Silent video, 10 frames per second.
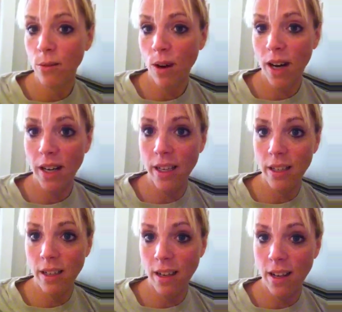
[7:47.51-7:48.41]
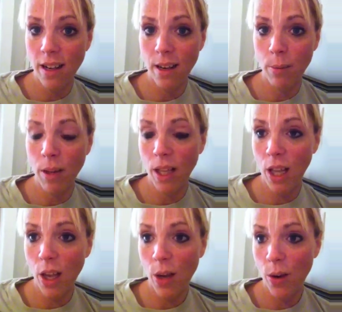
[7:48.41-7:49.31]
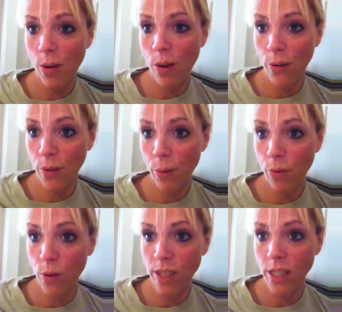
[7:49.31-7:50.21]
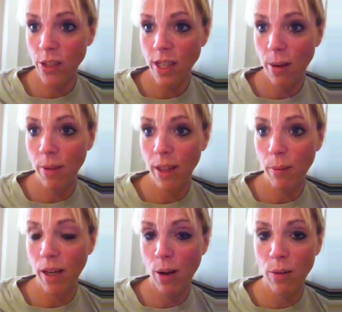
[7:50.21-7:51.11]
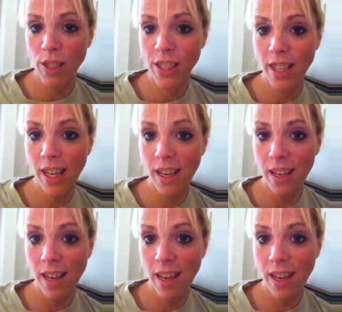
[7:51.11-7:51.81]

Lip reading: write it below, hopefully before dinner time, and let me know what you think.